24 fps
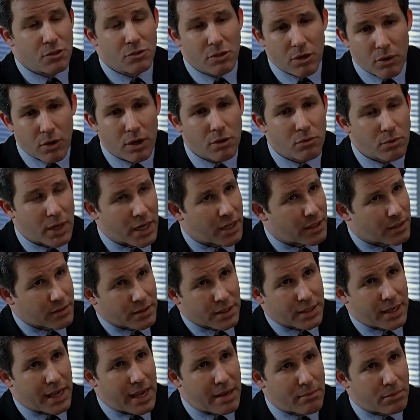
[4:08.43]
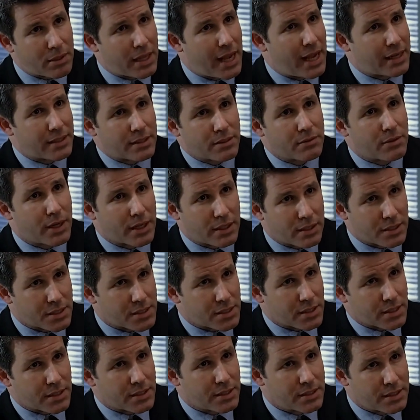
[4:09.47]
but the superior officer is
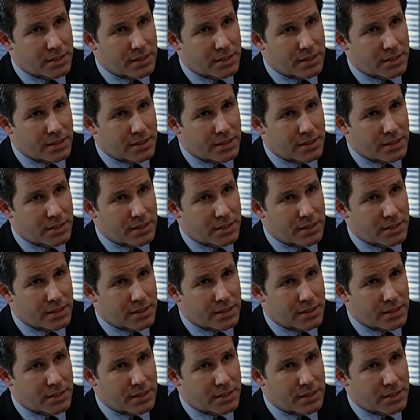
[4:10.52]
adamant